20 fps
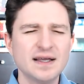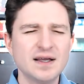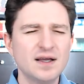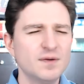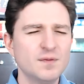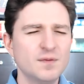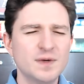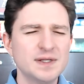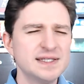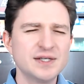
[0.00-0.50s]

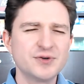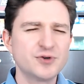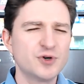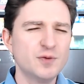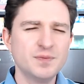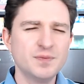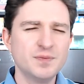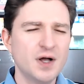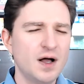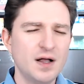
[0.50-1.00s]
What's the
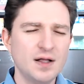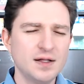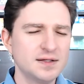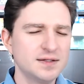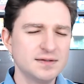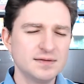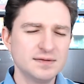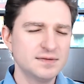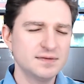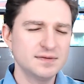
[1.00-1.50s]
group
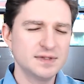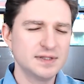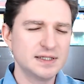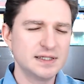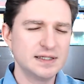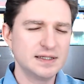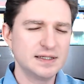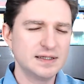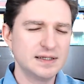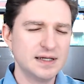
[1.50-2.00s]
called?
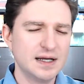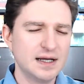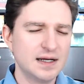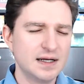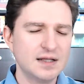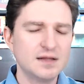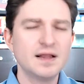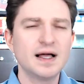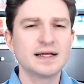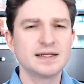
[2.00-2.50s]
The
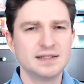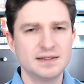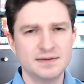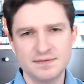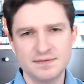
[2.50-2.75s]
Collective.